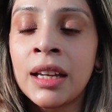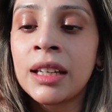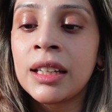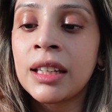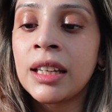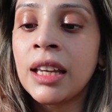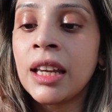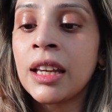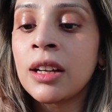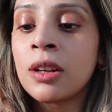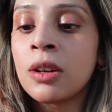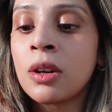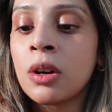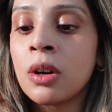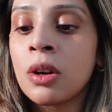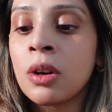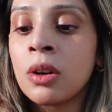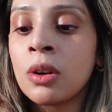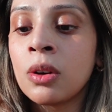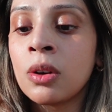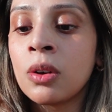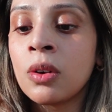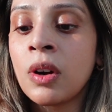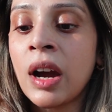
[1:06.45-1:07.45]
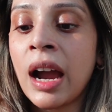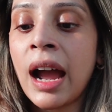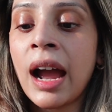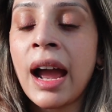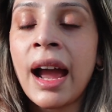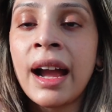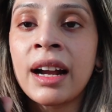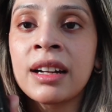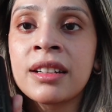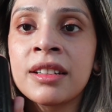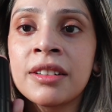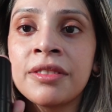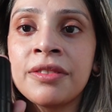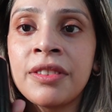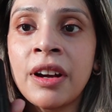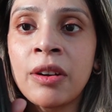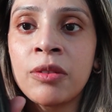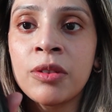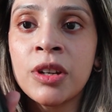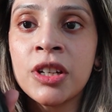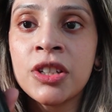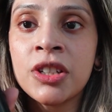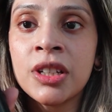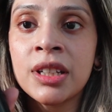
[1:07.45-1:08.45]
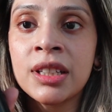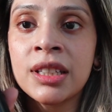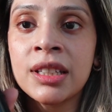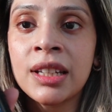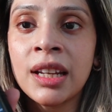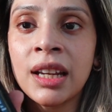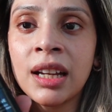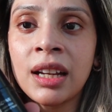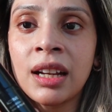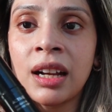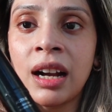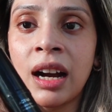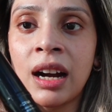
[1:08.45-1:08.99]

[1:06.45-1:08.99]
Kiko active foundation stick.